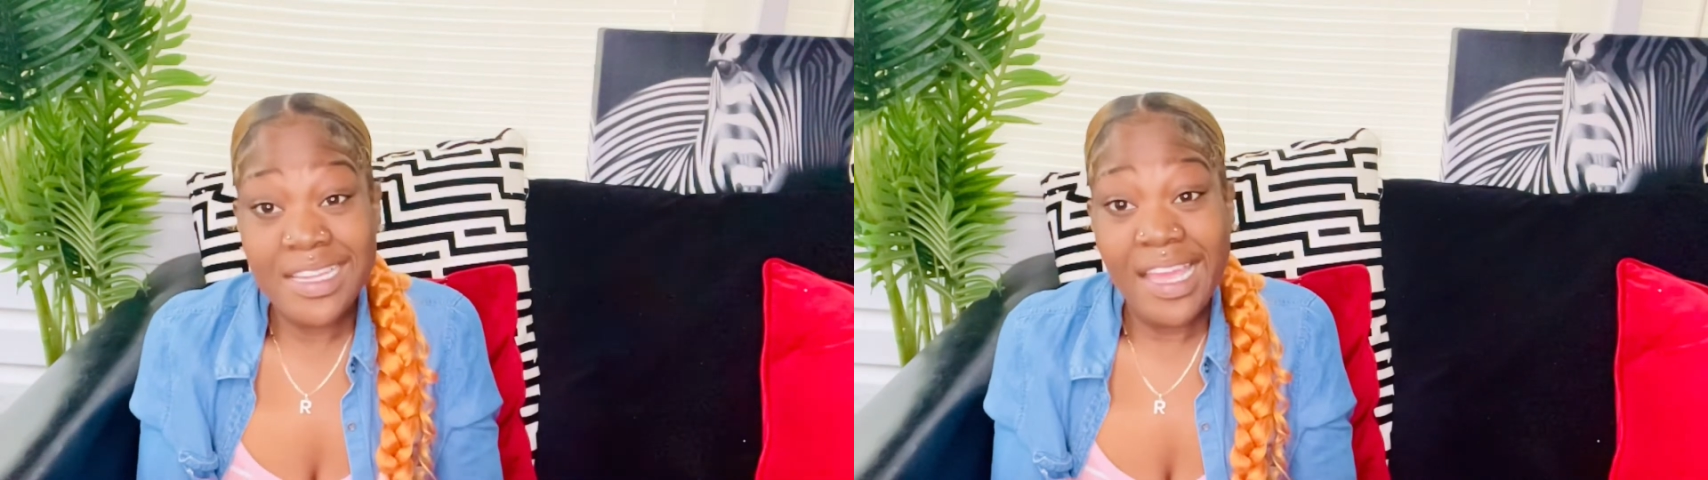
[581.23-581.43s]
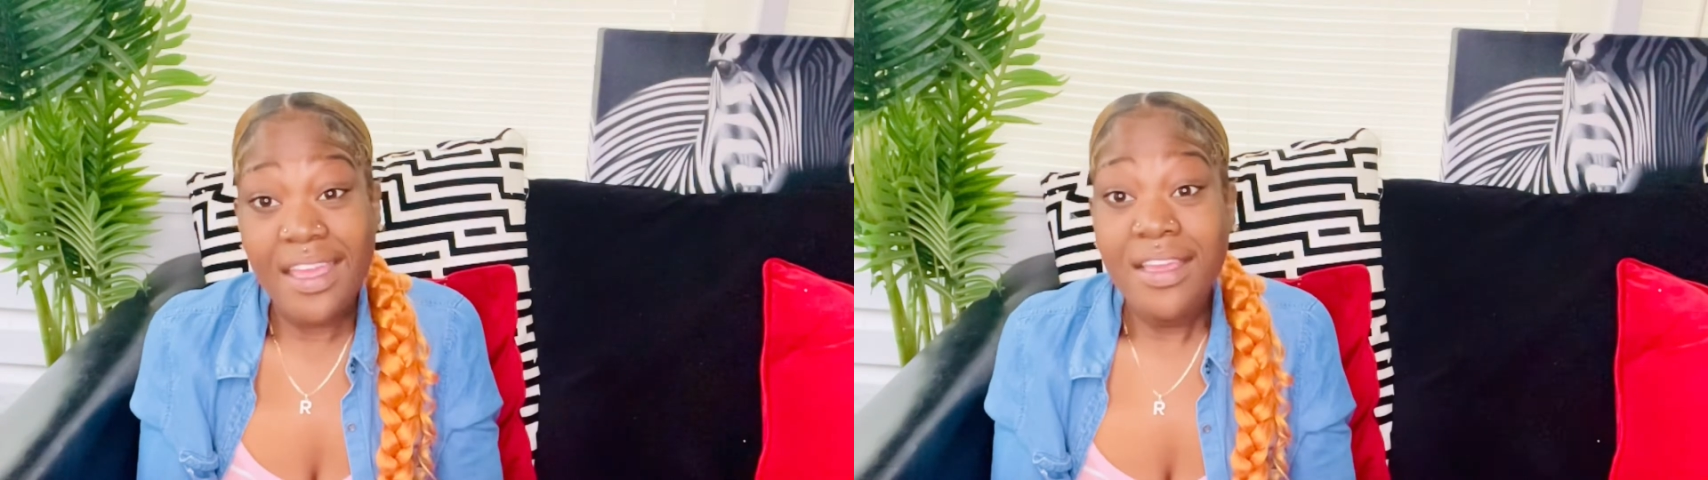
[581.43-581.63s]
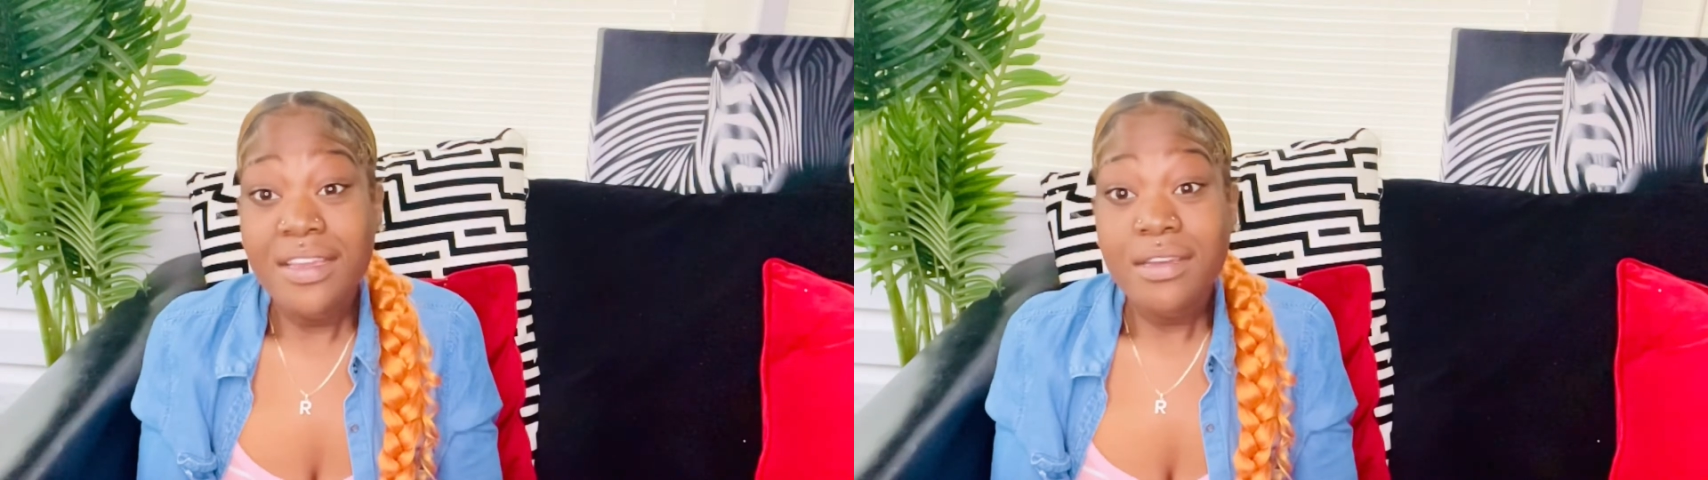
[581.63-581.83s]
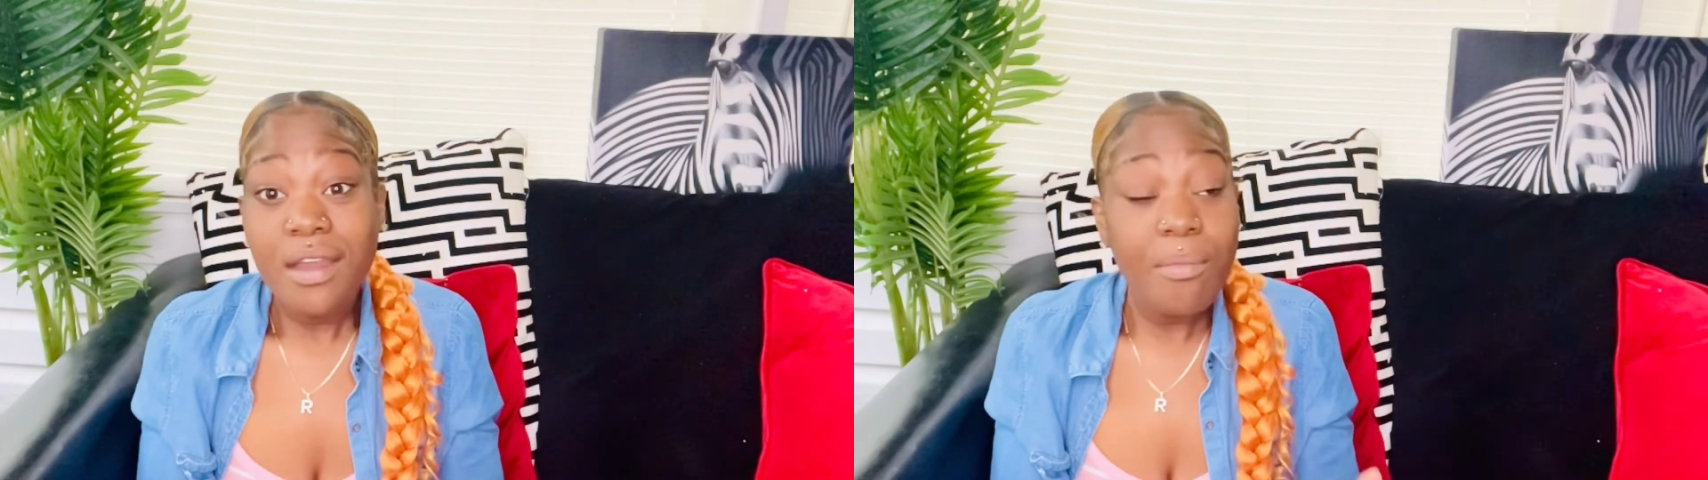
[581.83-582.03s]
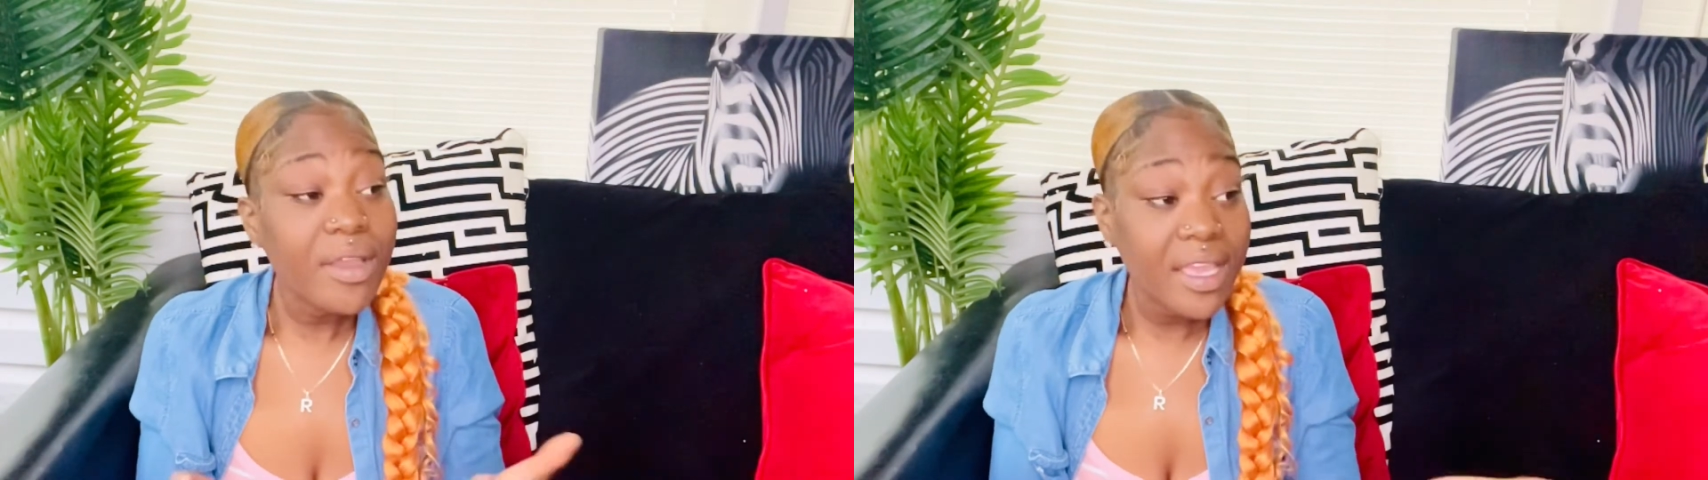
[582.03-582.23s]
that
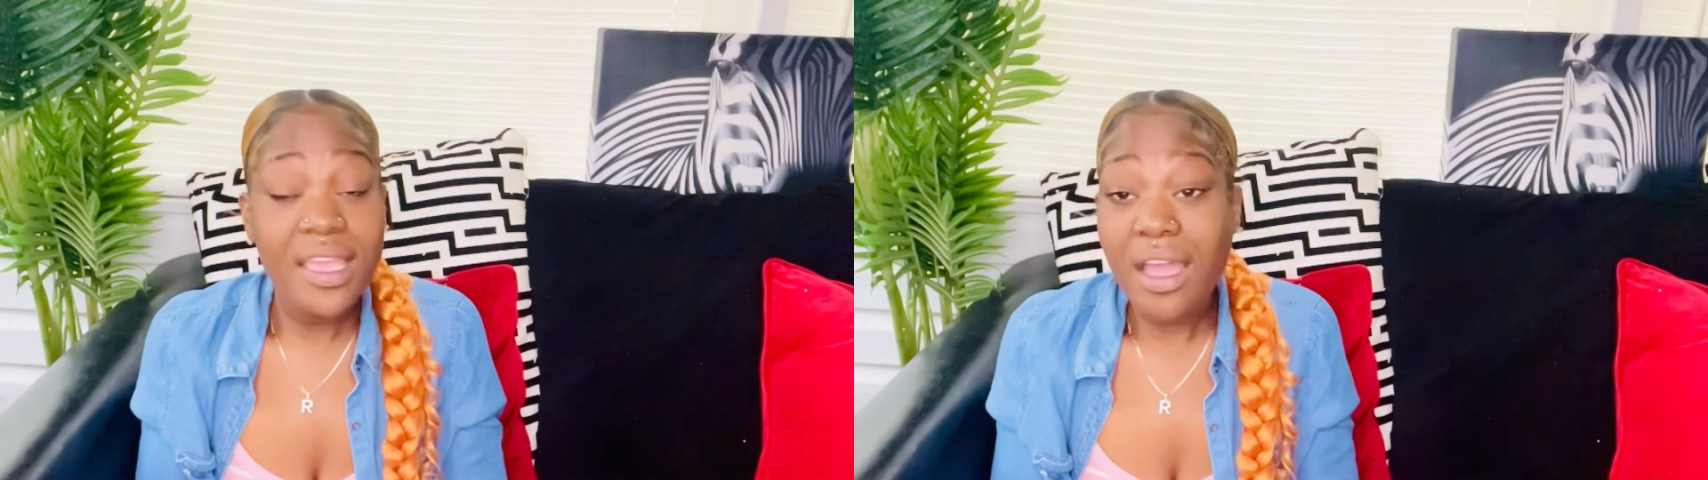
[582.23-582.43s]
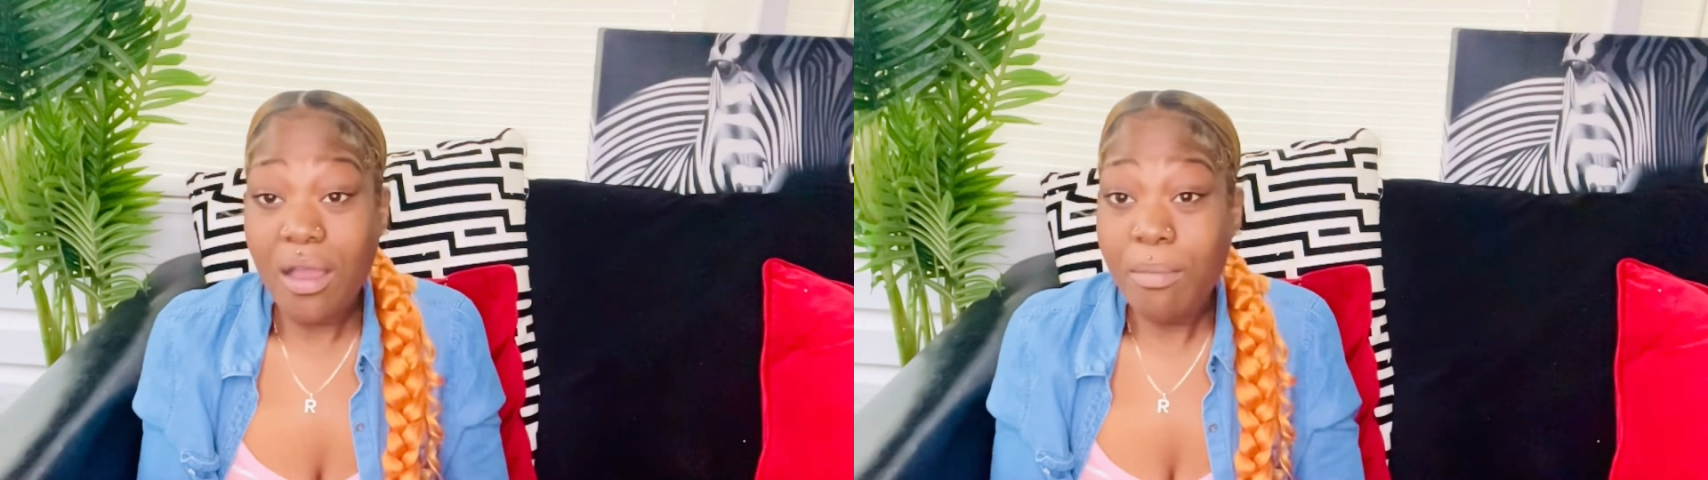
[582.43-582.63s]
I'm going to get y'all.